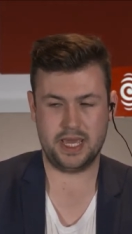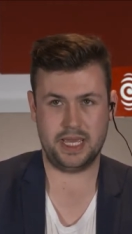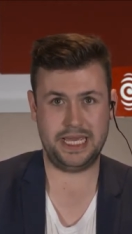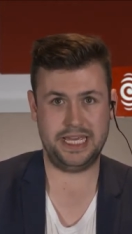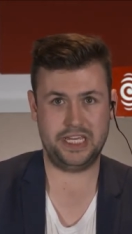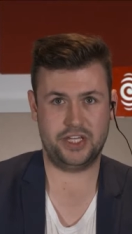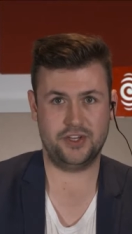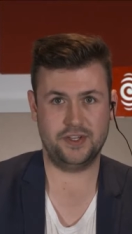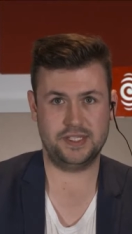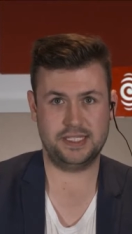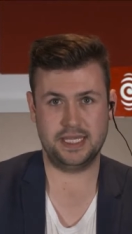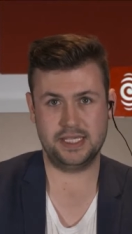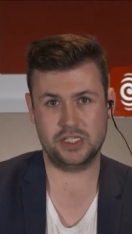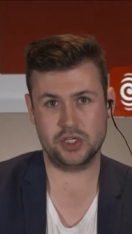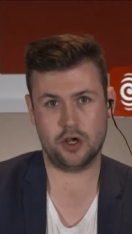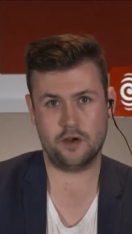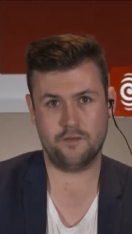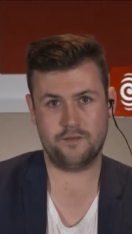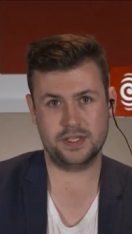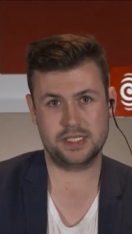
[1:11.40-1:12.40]
E Q C's
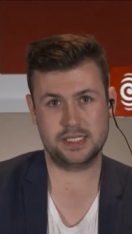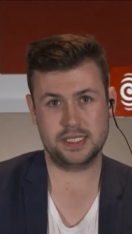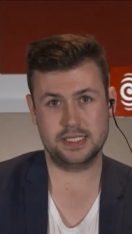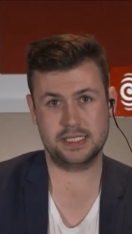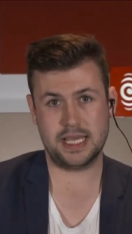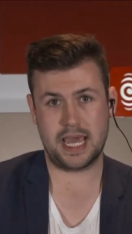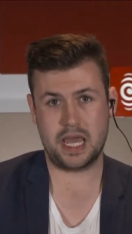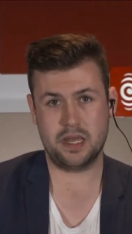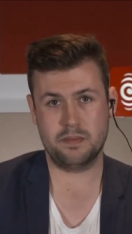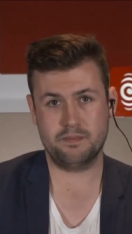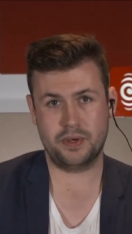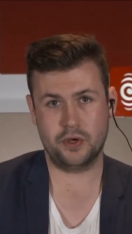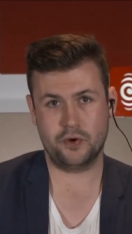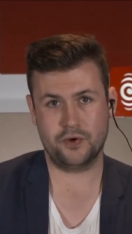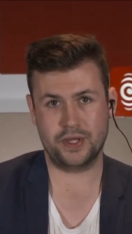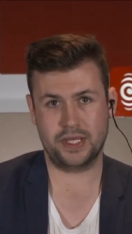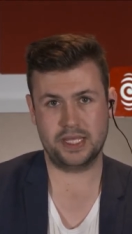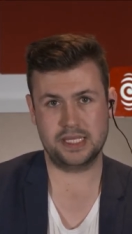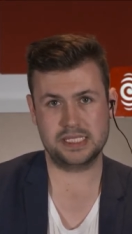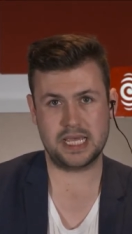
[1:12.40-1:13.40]
offices and
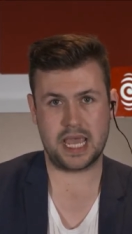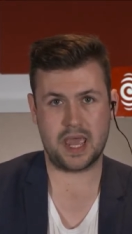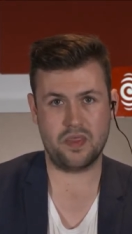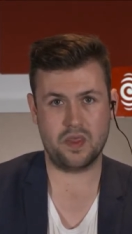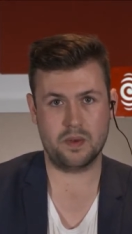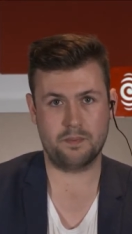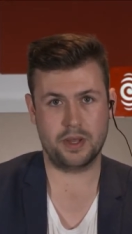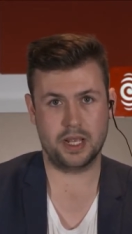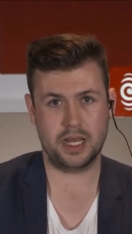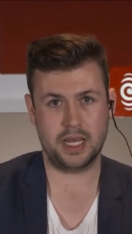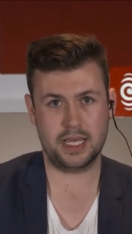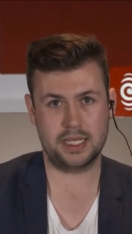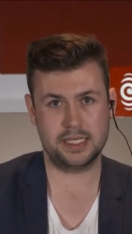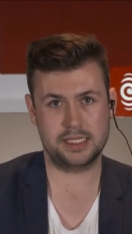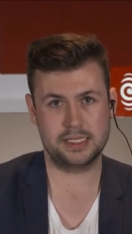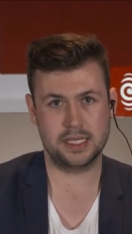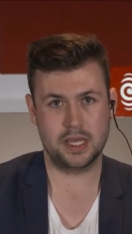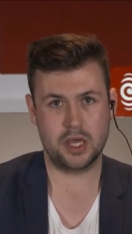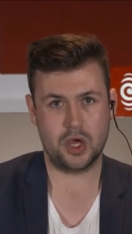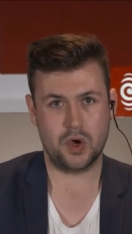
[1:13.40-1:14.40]
buildings, and the
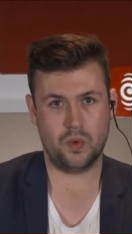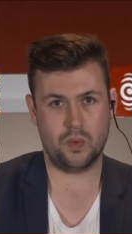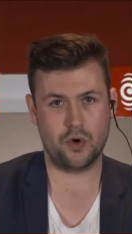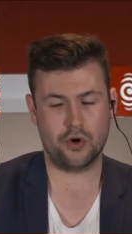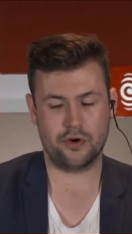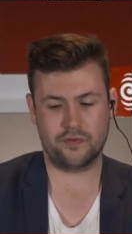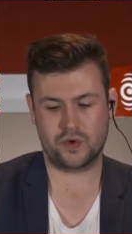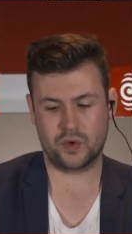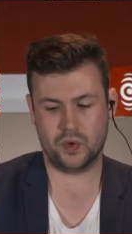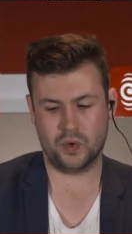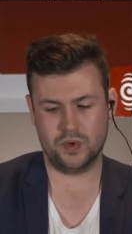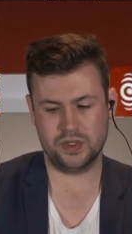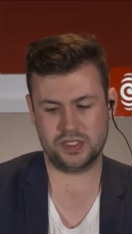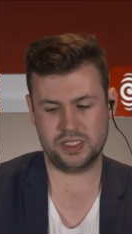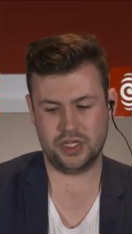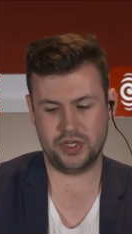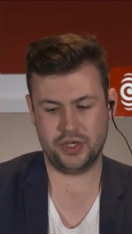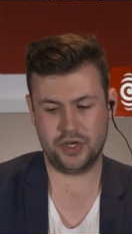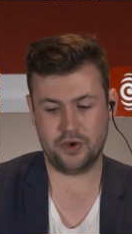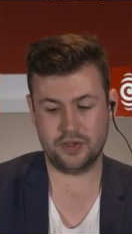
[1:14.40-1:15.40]
police were of course
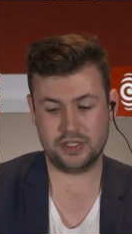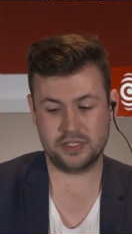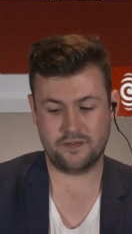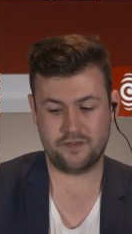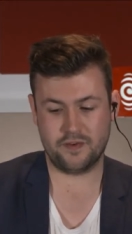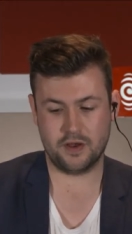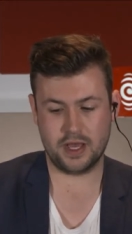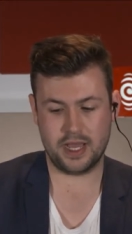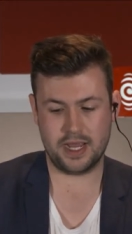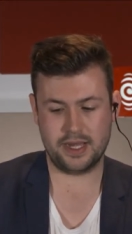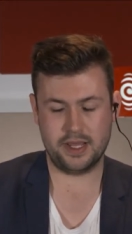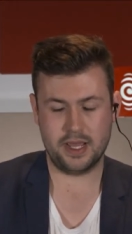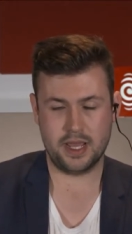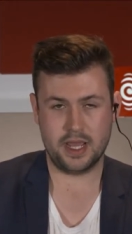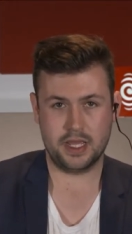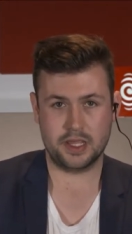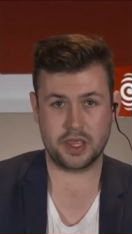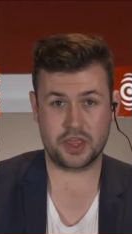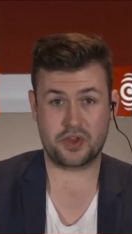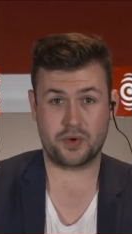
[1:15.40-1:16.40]
notified.
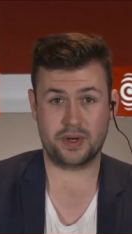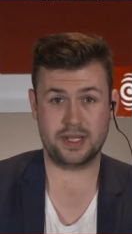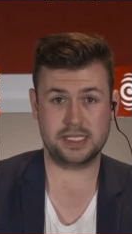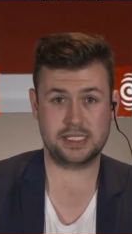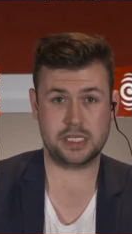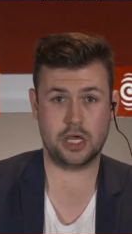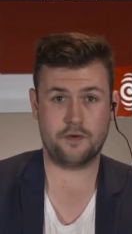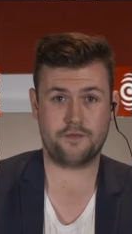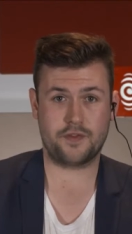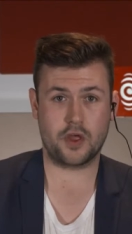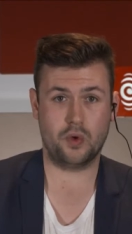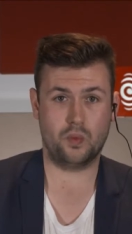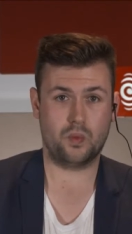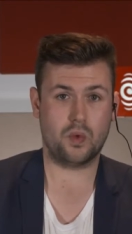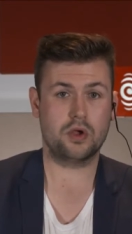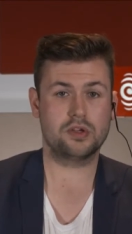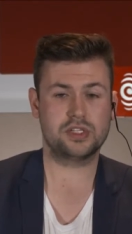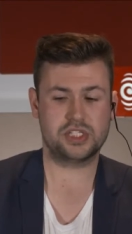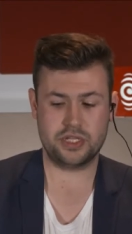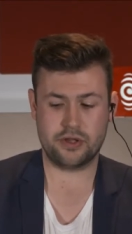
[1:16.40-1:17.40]
The threat itself though
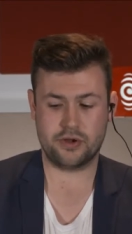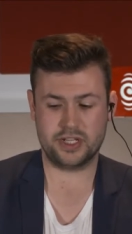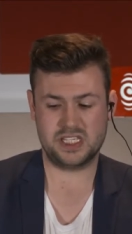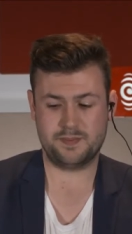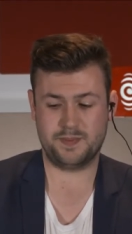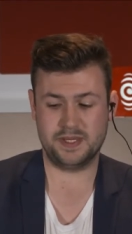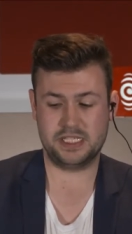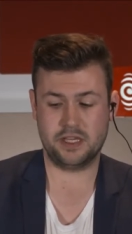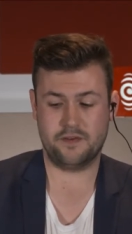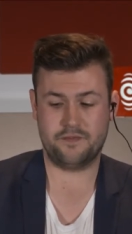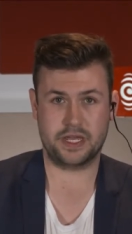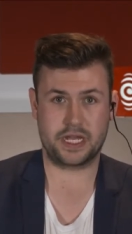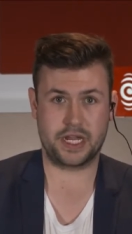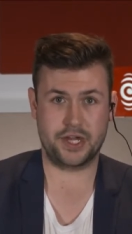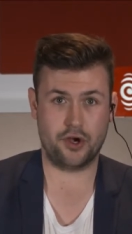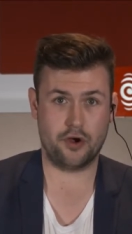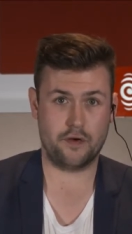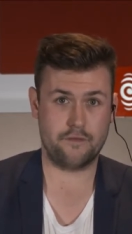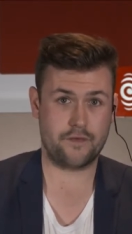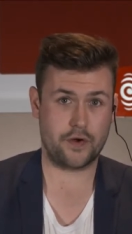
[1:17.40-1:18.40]
was non-specific and
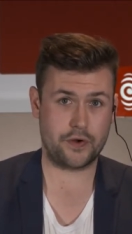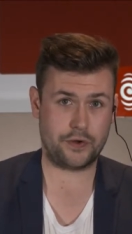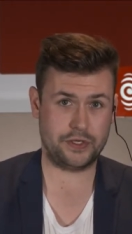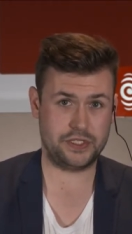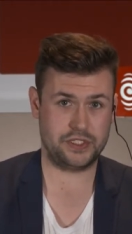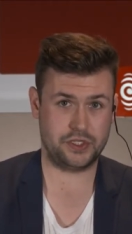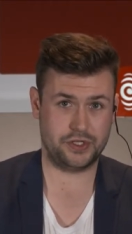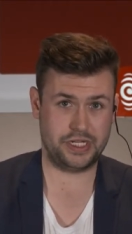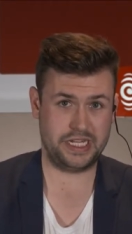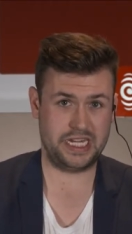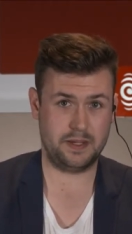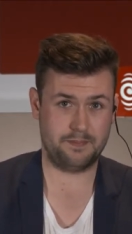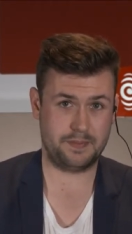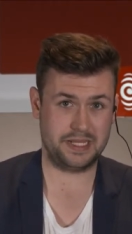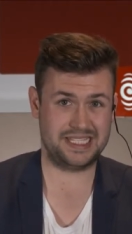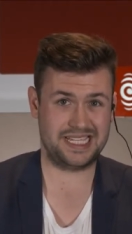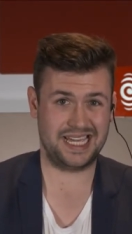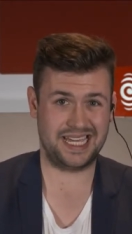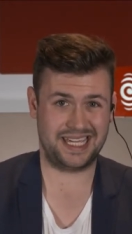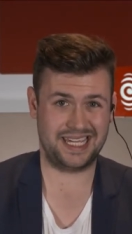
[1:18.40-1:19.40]
not focused on any
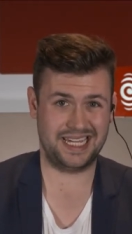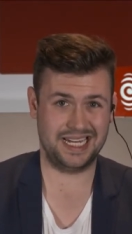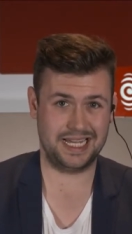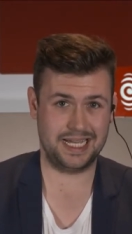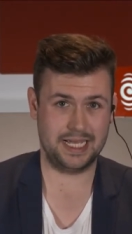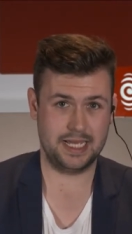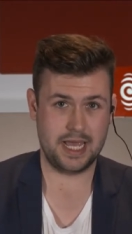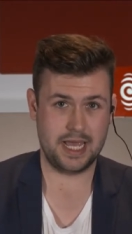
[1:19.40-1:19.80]
particular